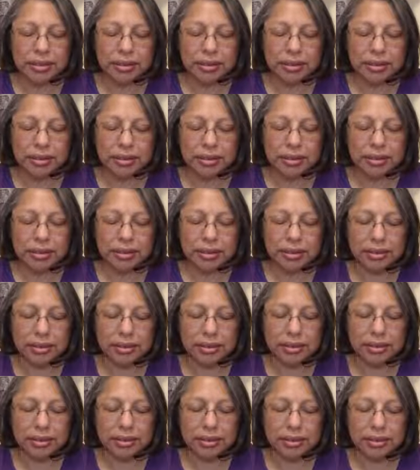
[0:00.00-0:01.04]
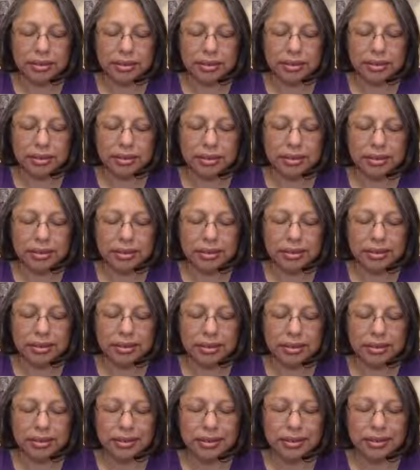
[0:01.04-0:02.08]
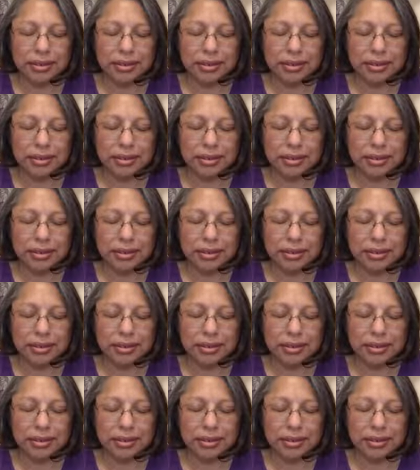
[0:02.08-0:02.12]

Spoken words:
[no speech]